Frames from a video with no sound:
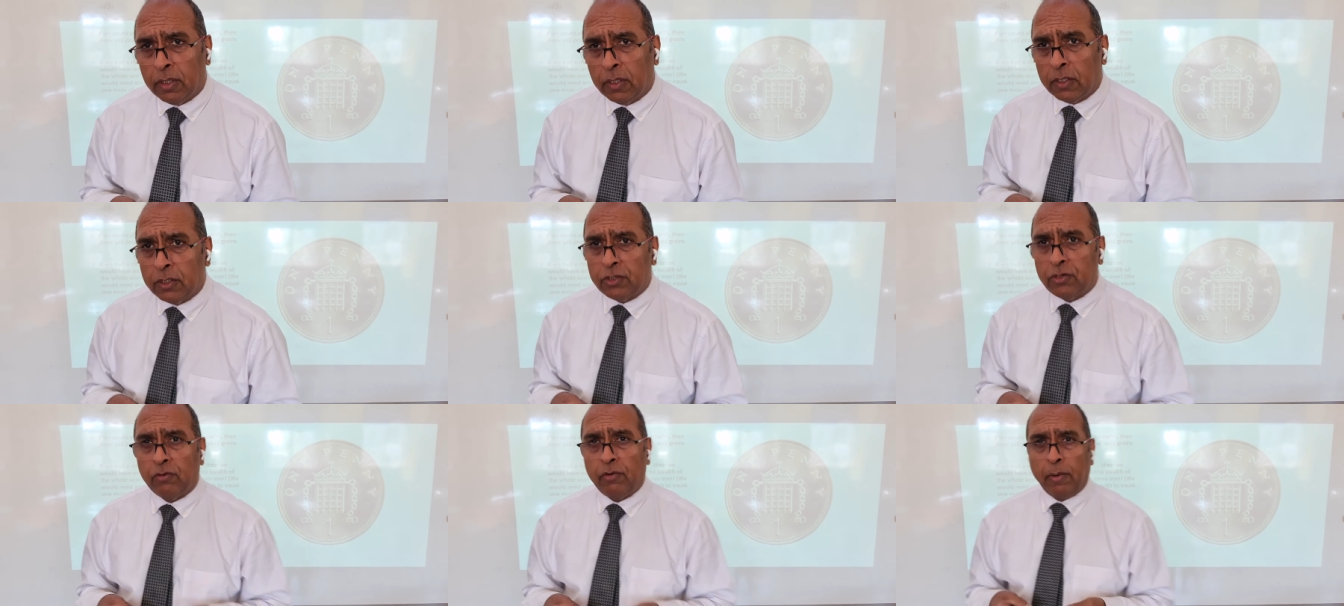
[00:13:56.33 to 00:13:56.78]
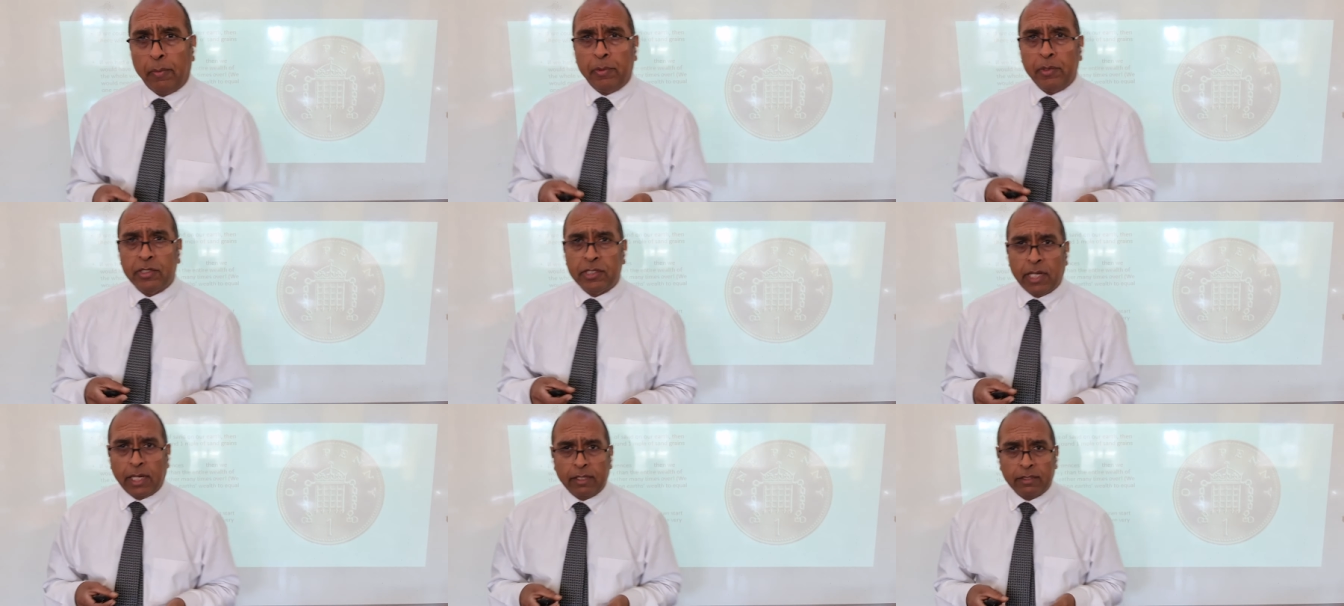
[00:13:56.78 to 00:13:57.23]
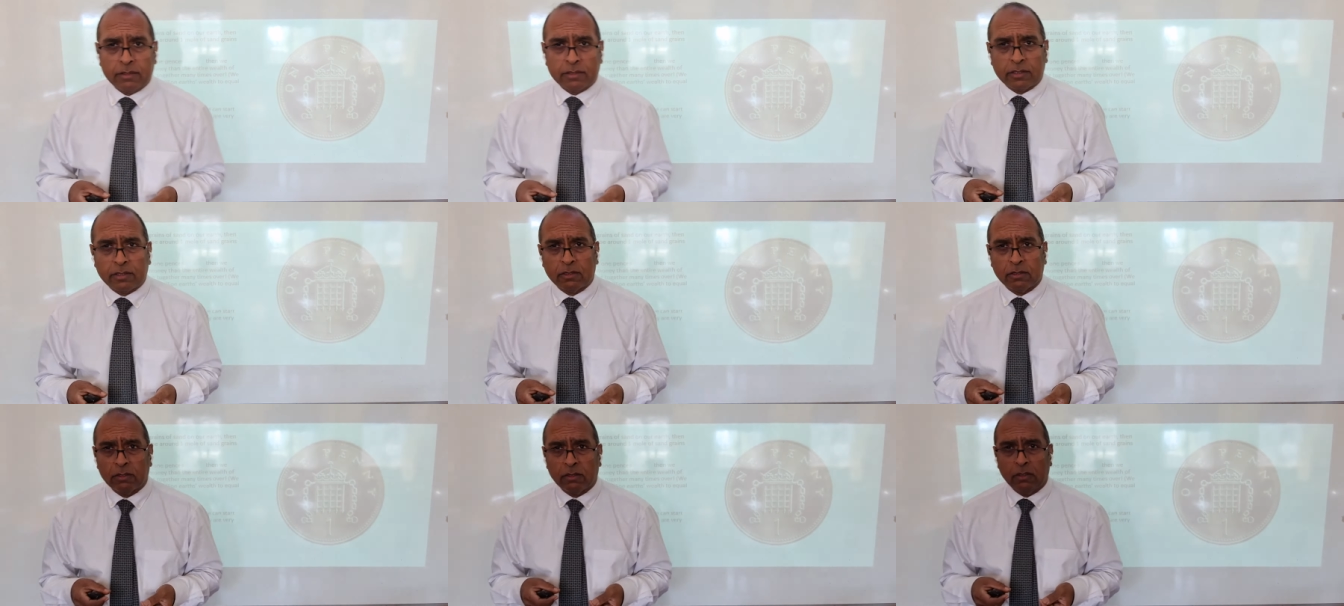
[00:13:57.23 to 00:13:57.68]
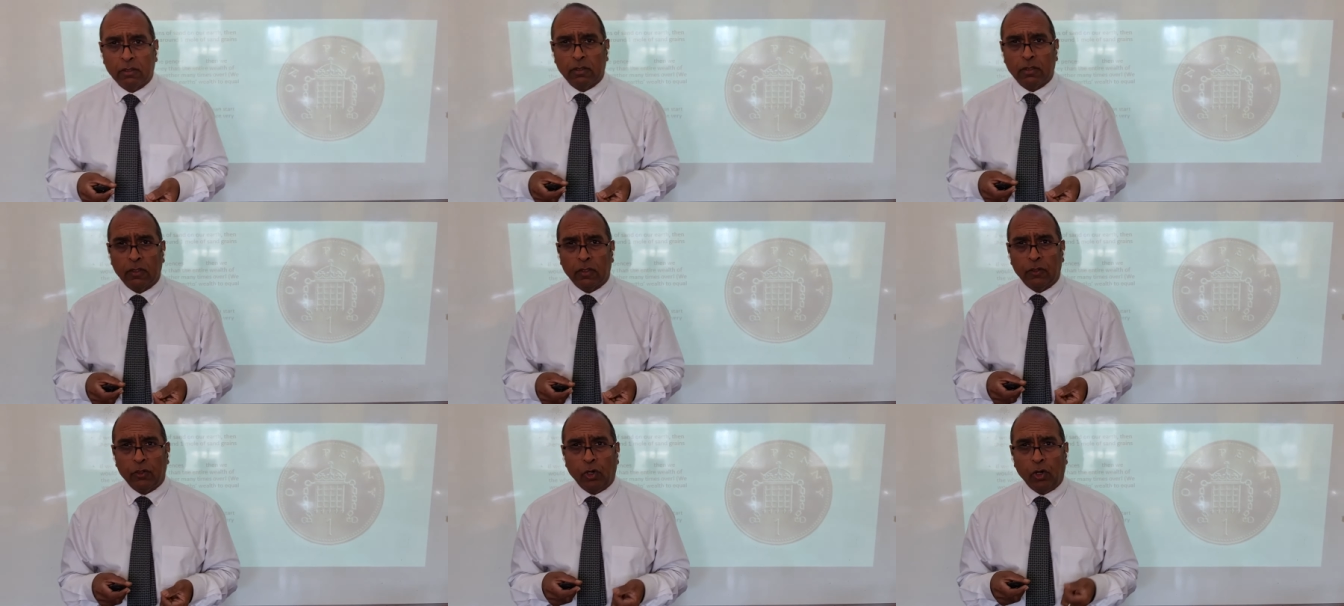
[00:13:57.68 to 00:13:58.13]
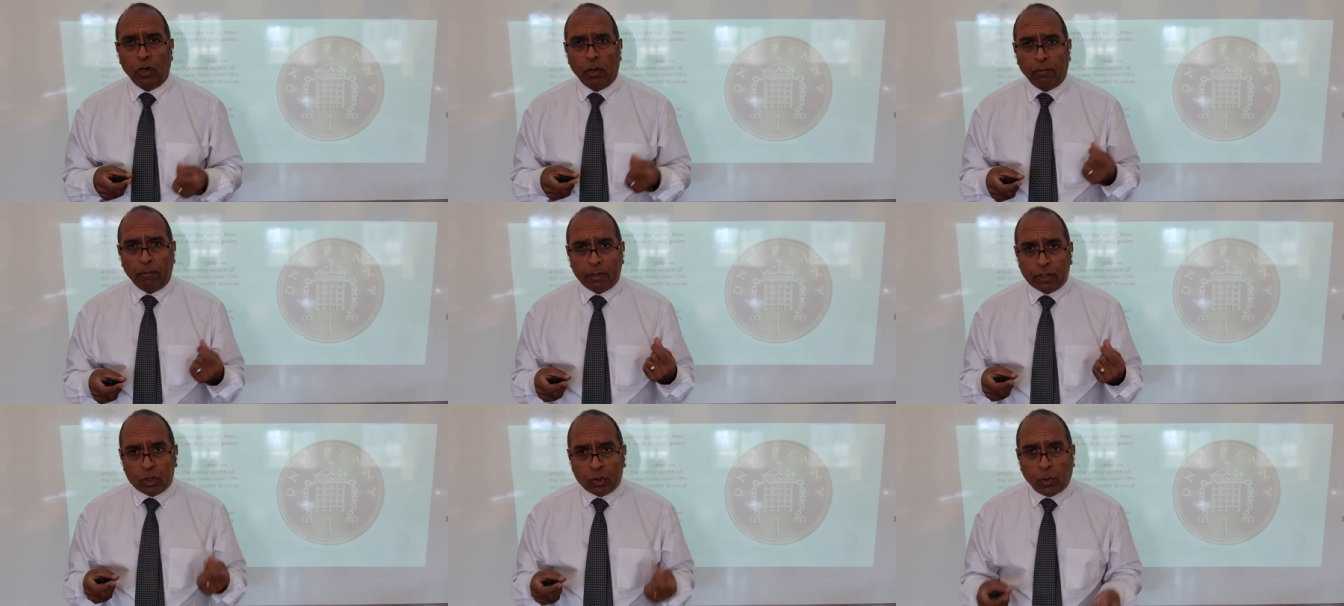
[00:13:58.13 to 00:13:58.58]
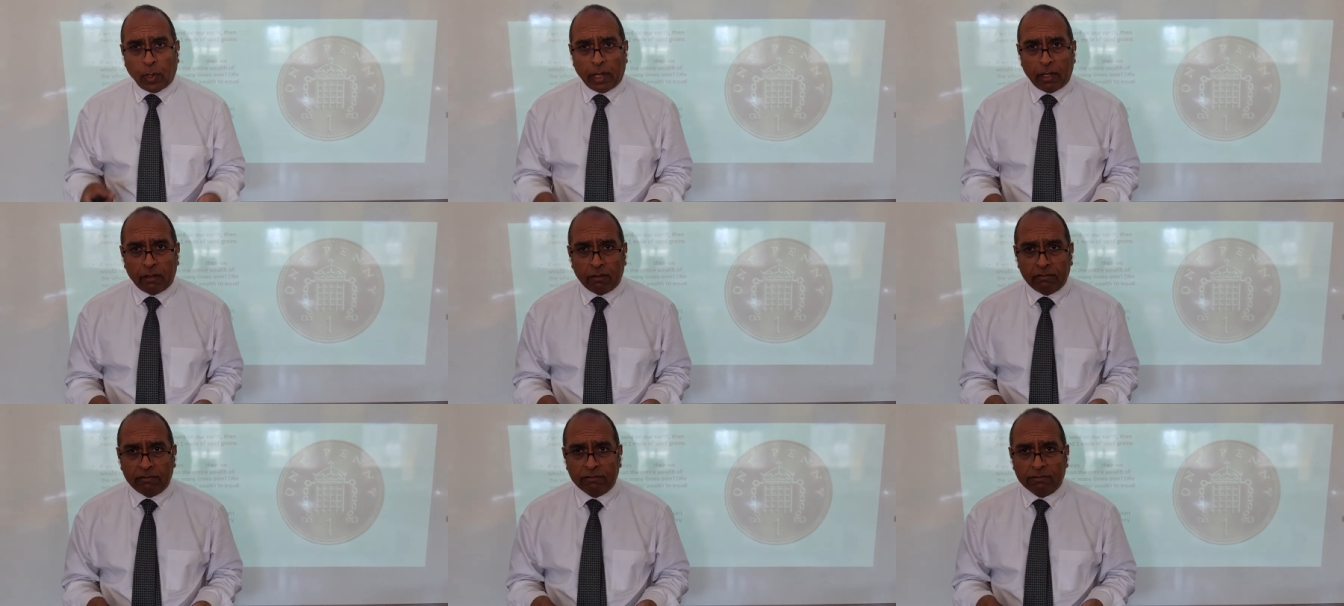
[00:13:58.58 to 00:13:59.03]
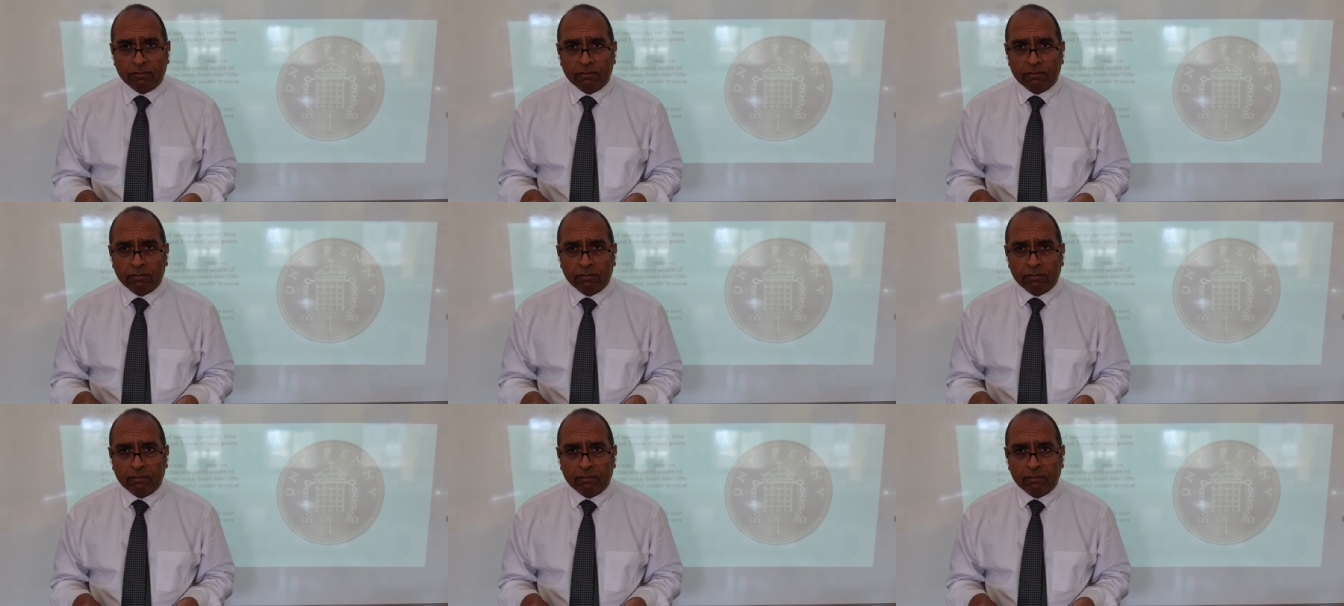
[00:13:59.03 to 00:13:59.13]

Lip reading: to represent the number 12,